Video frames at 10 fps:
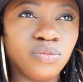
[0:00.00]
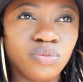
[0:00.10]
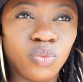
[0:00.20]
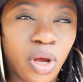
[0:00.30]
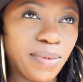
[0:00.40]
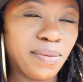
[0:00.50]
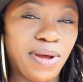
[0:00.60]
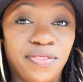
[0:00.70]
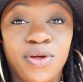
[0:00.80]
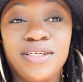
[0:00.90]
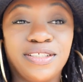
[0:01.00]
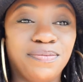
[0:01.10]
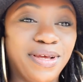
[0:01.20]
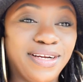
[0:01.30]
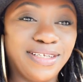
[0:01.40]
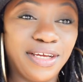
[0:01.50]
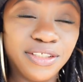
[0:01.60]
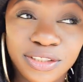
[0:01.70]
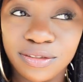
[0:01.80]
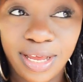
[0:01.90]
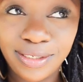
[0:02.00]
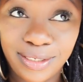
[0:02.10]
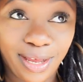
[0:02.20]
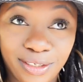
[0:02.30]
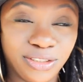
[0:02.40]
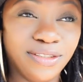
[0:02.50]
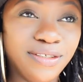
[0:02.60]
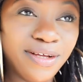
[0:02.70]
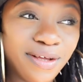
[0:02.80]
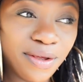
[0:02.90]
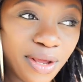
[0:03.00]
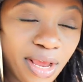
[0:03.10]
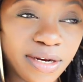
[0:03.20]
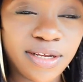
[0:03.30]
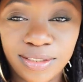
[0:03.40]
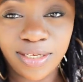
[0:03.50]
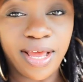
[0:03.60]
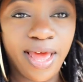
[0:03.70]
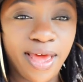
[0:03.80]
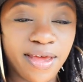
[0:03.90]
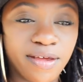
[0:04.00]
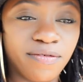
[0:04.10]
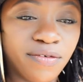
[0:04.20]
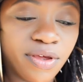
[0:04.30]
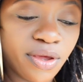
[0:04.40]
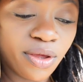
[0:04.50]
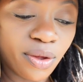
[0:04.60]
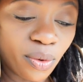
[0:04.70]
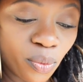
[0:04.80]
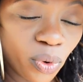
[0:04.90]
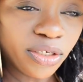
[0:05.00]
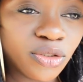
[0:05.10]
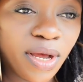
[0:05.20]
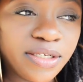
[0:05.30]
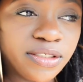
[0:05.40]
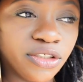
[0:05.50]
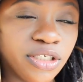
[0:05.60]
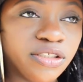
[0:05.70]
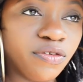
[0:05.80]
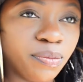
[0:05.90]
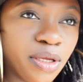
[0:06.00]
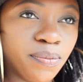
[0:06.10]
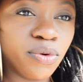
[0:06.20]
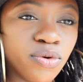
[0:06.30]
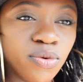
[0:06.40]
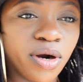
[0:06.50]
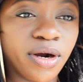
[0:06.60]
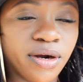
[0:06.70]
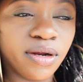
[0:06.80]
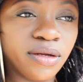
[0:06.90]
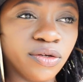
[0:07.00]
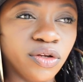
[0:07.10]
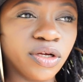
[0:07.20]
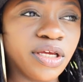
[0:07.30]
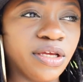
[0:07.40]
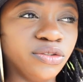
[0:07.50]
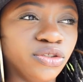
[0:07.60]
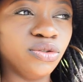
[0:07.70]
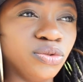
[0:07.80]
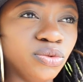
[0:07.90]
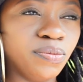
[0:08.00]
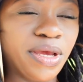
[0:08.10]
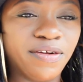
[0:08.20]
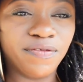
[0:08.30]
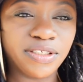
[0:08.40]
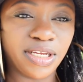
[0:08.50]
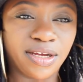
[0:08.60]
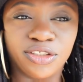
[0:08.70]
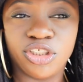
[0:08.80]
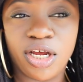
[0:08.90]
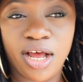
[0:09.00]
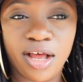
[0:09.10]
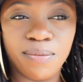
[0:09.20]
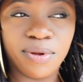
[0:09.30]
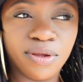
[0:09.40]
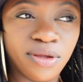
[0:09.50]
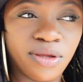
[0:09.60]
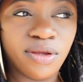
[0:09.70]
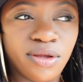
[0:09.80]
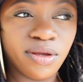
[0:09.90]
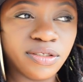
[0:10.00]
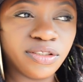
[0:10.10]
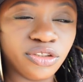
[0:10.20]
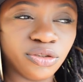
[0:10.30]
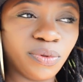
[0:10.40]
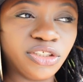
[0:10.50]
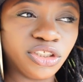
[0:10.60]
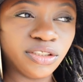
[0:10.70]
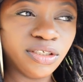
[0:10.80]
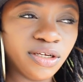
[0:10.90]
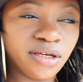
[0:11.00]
Well, I mean, my thoughts and meditation, that's action. And yes, I have. What do I suggest for people who are looking to manifest like a job situation,